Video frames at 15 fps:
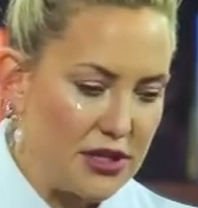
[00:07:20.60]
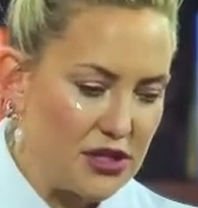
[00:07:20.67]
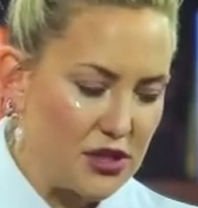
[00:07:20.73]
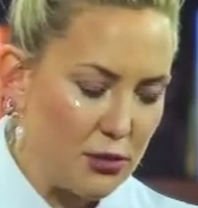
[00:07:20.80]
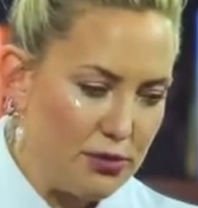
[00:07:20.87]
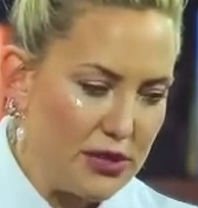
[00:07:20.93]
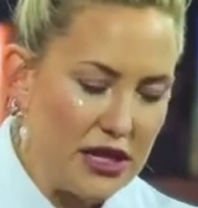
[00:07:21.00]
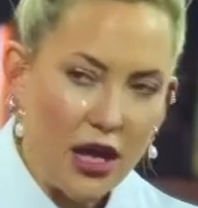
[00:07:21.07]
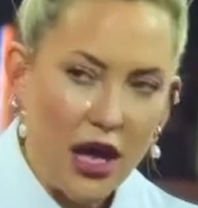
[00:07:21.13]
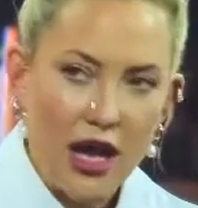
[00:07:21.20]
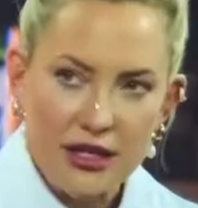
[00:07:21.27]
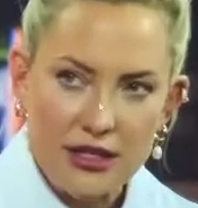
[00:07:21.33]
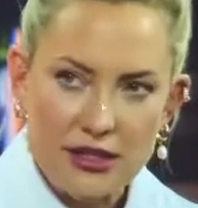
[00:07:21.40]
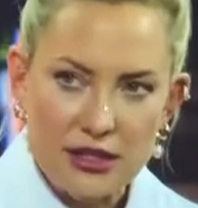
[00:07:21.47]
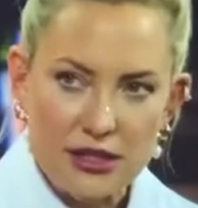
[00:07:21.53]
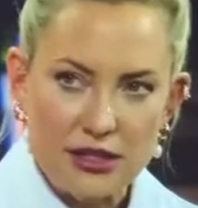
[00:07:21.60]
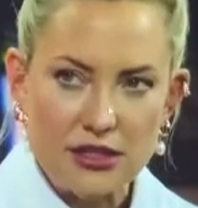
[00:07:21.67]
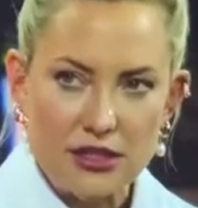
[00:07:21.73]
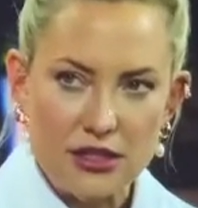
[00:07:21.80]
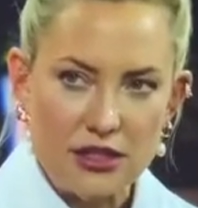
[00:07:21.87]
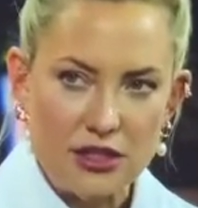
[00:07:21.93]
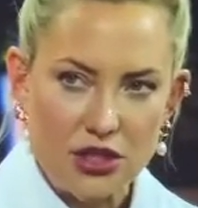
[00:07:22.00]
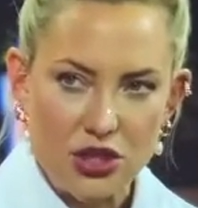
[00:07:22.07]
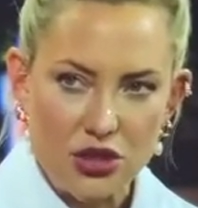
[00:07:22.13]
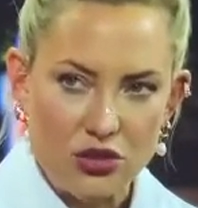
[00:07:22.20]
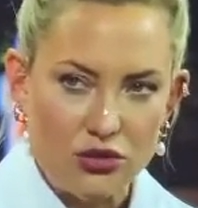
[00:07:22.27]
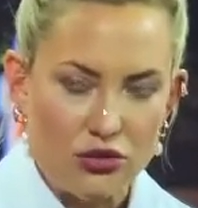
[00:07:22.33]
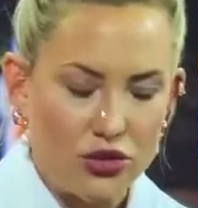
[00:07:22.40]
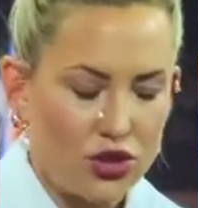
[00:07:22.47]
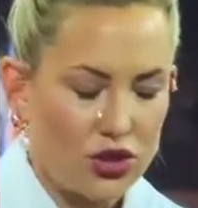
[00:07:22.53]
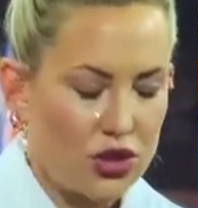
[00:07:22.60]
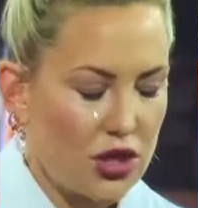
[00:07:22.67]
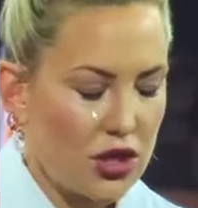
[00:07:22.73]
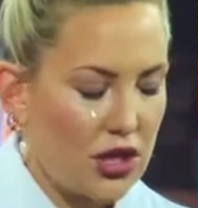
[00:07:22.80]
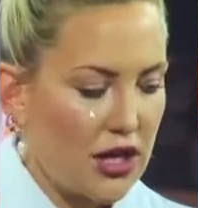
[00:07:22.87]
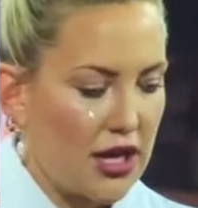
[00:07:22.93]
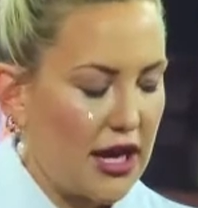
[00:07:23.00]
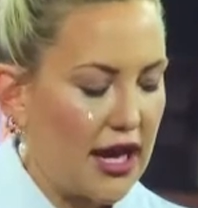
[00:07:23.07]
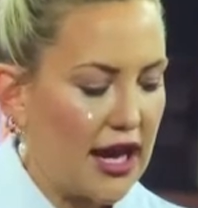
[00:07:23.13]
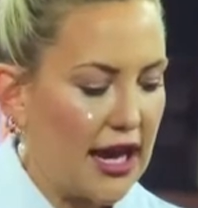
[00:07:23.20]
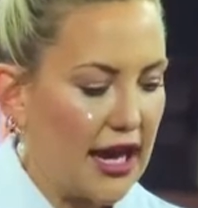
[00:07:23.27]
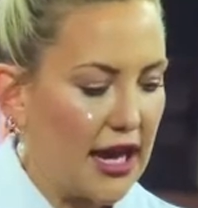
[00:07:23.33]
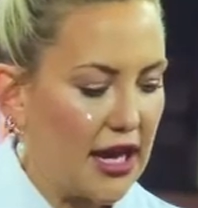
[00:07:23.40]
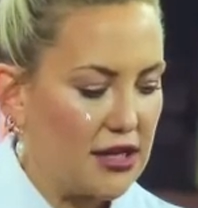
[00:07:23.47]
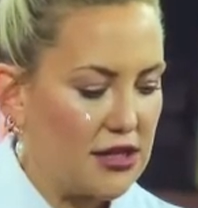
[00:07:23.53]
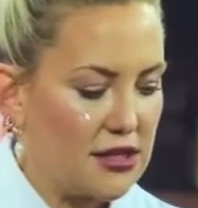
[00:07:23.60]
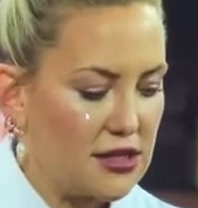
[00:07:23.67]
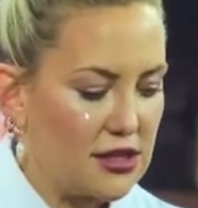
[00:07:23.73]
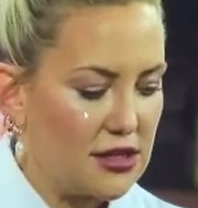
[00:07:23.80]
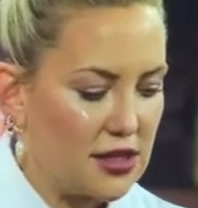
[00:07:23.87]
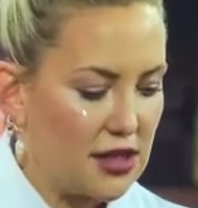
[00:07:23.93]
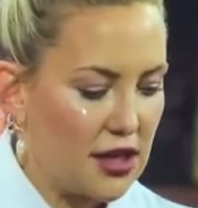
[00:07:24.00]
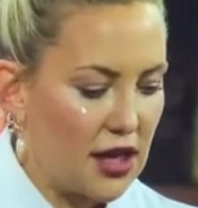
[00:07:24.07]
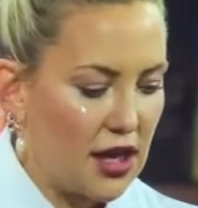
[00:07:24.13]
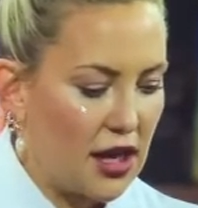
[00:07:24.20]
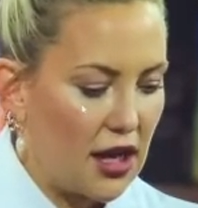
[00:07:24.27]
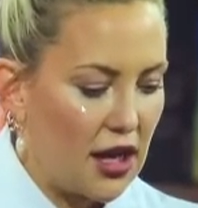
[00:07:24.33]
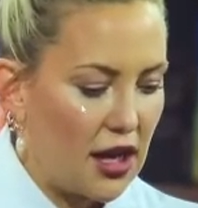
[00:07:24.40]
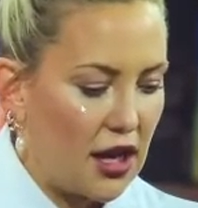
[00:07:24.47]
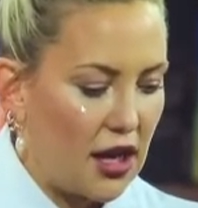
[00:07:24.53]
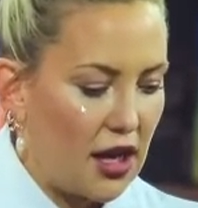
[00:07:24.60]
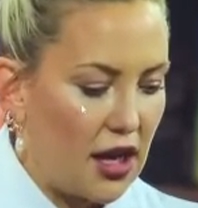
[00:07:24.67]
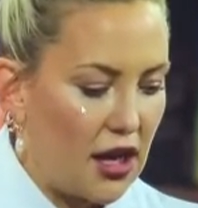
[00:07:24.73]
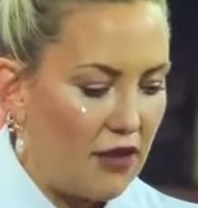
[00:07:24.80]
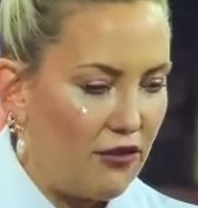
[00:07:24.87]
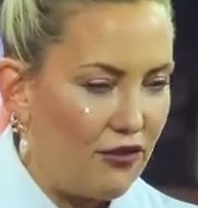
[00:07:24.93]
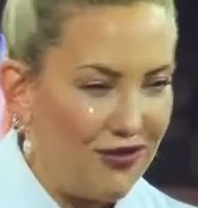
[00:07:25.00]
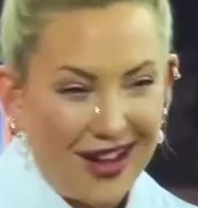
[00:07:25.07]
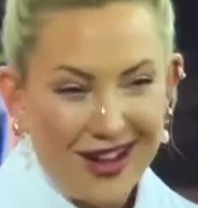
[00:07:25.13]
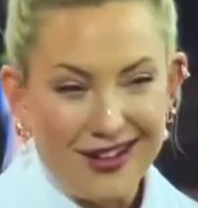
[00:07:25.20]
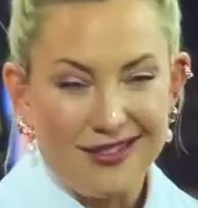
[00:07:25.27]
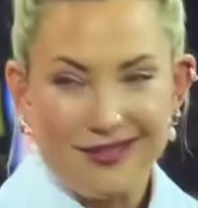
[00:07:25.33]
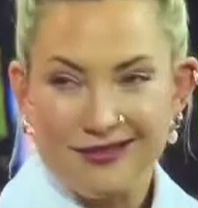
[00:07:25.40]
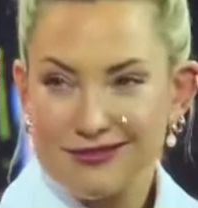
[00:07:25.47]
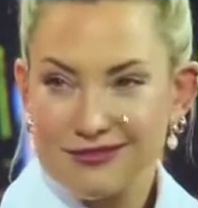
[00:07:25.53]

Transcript: So being honest is huge. And fun.